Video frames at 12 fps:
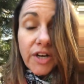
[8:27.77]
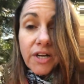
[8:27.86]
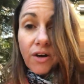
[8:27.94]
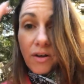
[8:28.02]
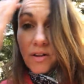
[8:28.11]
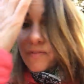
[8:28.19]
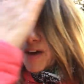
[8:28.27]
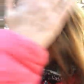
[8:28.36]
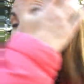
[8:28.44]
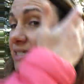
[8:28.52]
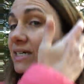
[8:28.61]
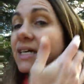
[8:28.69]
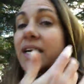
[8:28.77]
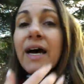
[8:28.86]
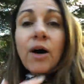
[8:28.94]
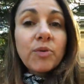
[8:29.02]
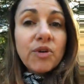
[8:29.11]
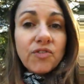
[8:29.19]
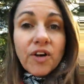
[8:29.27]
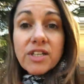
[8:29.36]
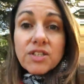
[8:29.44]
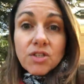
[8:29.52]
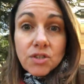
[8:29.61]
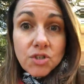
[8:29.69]
and all of that isn't going to help you find
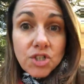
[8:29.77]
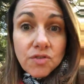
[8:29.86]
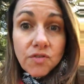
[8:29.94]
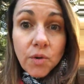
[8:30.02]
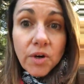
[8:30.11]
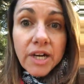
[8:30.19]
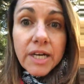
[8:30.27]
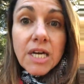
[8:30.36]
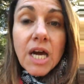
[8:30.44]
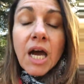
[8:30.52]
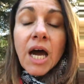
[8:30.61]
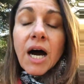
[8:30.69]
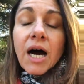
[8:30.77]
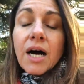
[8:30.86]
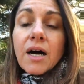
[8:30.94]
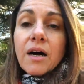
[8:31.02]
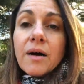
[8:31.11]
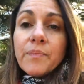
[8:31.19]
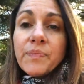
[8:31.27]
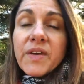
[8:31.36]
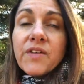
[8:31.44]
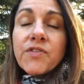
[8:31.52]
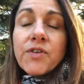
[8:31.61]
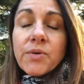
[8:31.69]
a solution for it. Um,
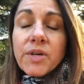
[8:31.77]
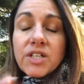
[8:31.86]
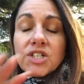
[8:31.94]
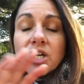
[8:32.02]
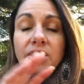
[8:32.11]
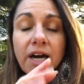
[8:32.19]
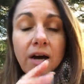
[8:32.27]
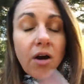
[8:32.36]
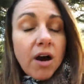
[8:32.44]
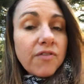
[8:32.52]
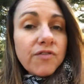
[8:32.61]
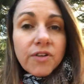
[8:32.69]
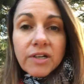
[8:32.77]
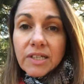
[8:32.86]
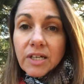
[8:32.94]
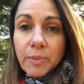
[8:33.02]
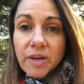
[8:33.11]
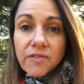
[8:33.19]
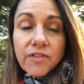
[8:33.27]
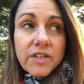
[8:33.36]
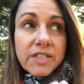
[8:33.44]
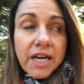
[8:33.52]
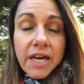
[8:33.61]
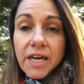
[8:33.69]
if you can shut that off for a little bit, for a
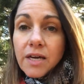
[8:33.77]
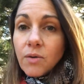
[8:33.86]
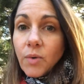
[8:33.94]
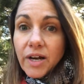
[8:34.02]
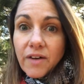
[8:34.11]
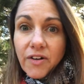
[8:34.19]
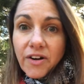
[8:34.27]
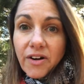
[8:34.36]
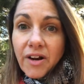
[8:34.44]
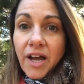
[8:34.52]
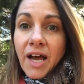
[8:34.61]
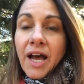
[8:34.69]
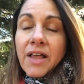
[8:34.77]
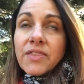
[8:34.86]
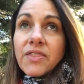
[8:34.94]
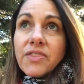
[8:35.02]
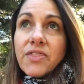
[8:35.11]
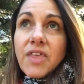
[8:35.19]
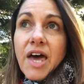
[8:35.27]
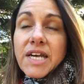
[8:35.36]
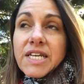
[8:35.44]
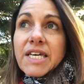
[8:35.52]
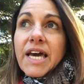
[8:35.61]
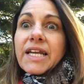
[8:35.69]
day, whatever,
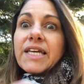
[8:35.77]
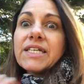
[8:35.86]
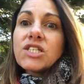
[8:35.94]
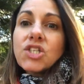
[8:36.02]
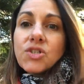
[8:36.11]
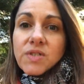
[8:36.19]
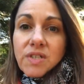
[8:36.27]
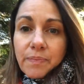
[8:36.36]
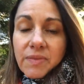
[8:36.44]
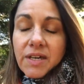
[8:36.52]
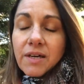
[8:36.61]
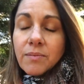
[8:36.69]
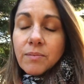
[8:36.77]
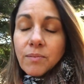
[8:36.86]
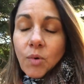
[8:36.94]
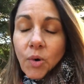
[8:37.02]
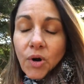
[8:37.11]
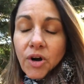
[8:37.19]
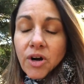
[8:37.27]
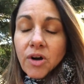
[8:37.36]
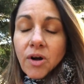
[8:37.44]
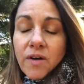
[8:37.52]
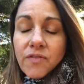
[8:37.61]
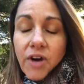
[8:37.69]
and get into something more
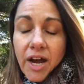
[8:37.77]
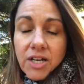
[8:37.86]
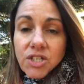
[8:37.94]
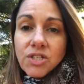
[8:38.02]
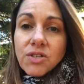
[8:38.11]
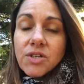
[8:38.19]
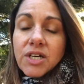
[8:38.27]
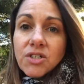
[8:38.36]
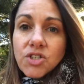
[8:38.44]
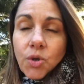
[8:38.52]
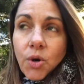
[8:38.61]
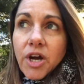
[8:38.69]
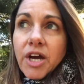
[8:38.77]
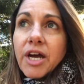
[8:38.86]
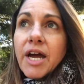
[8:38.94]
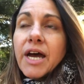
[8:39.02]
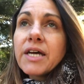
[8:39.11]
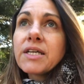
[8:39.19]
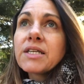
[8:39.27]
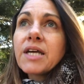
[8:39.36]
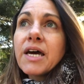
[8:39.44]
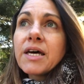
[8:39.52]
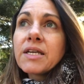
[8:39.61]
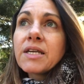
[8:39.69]
of gratitude and joy, and
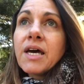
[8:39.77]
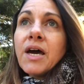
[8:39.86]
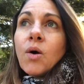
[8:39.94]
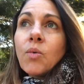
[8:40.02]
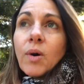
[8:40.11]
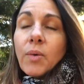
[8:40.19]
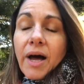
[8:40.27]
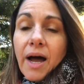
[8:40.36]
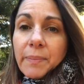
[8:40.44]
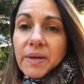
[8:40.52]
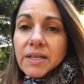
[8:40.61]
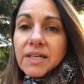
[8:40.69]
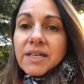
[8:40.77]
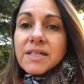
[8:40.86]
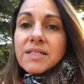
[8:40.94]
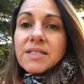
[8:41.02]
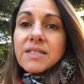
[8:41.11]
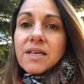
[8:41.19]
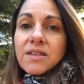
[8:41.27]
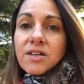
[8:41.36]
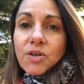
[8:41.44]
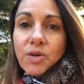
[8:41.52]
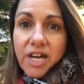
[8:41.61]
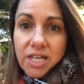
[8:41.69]
and what will happen is the
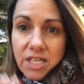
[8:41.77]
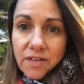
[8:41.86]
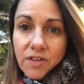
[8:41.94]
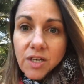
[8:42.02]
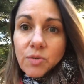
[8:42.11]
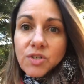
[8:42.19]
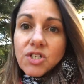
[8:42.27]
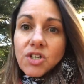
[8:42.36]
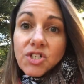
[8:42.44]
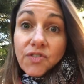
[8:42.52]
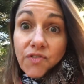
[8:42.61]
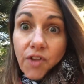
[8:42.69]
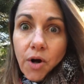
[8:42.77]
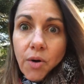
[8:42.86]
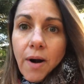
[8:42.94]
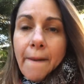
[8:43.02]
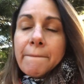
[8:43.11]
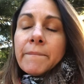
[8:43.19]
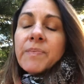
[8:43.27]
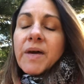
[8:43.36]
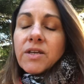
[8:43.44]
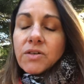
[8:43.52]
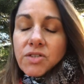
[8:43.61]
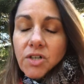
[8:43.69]
creativity will start to flow,
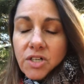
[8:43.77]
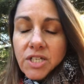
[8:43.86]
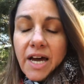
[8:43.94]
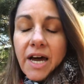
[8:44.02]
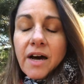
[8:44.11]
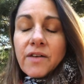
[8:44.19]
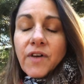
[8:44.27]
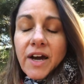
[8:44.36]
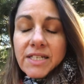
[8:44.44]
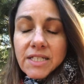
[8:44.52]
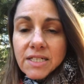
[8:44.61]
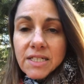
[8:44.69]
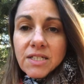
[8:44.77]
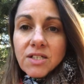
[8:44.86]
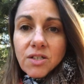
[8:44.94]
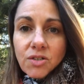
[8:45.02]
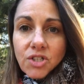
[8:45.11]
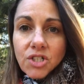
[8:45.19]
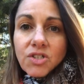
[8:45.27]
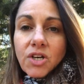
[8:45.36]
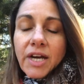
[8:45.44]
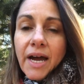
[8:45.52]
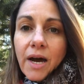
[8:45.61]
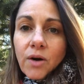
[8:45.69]
and you'll start to have ideas and solutions
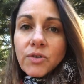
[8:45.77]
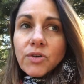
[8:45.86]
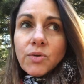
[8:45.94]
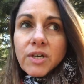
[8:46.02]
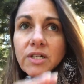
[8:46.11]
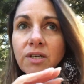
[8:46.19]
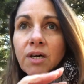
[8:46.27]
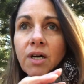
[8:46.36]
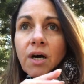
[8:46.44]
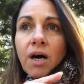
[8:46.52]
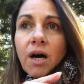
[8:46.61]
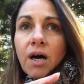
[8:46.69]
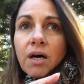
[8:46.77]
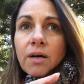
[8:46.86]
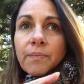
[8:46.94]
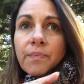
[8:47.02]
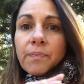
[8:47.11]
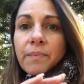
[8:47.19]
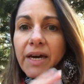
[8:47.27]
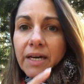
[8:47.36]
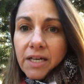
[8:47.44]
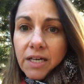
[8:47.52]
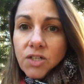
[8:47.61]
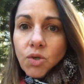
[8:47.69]
on how you can um,
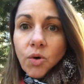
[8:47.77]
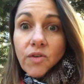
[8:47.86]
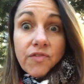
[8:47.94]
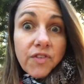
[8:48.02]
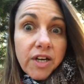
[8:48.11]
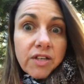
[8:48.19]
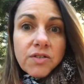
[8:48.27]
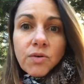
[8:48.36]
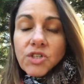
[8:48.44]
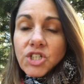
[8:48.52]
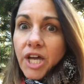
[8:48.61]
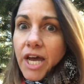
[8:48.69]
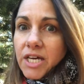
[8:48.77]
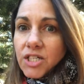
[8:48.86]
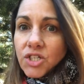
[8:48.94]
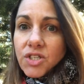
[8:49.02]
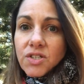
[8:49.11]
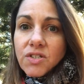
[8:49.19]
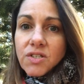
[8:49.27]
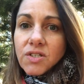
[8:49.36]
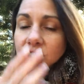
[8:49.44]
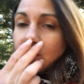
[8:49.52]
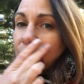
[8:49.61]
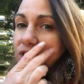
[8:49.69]
manage or fix or change the
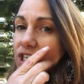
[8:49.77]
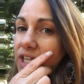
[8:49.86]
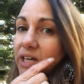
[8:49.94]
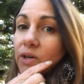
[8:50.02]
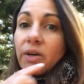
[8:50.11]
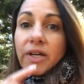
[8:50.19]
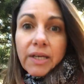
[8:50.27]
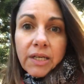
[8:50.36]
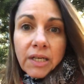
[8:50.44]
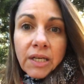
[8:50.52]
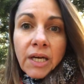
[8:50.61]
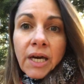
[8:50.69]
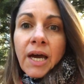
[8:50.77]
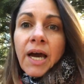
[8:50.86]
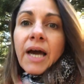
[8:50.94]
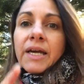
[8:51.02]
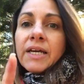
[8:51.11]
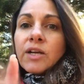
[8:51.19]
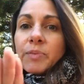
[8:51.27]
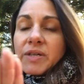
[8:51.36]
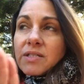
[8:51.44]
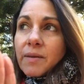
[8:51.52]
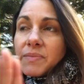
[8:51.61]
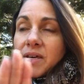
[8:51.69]
situation that you're in, and it'll be
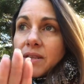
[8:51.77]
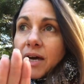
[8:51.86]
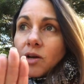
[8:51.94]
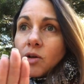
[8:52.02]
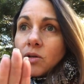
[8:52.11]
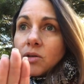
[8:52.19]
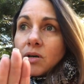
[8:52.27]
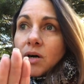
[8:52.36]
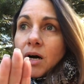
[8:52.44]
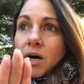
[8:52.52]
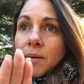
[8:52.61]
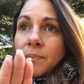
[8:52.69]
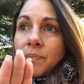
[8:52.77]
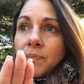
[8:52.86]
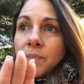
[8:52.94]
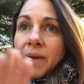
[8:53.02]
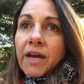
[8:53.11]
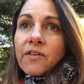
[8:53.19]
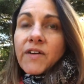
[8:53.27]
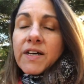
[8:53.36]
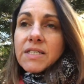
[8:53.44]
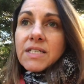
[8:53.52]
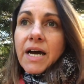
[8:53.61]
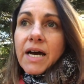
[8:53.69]
something that'll um,
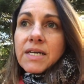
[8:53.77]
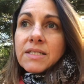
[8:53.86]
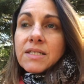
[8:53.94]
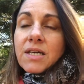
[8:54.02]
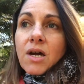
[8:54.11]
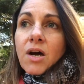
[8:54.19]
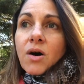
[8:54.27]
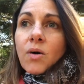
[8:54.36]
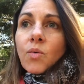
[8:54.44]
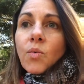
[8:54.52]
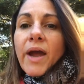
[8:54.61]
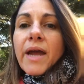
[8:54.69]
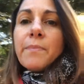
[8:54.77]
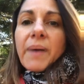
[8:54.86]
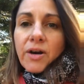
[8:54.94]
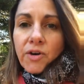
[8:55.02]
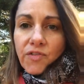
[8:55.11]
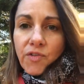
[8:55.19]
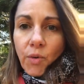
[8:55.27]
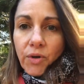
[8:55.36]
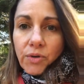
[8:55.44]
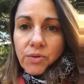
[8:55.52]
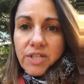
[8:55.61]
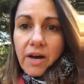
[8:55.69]
manifest as way better for
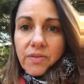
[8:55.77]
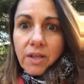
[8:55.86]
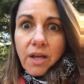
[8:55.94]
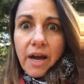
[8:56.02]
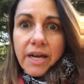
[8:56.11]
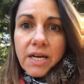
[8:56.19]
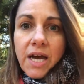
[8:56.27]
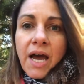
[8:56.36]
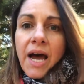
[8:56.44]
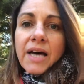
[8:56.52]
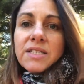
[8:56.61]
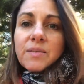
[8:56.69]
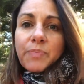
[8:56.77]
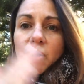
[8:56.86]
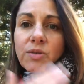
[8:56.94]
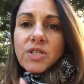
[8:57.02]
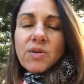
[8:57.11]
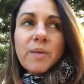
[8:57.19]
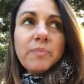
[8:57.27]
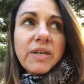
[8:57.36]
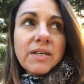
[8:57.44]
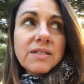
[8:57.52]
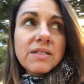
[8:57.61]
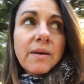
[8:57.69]
you down the line, as opposed to it
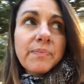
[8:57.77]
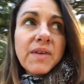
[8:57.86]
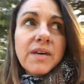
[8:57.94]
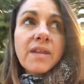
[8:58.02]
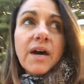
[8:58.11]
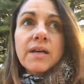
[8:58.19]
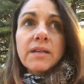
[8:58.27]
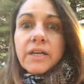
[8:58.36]
being something that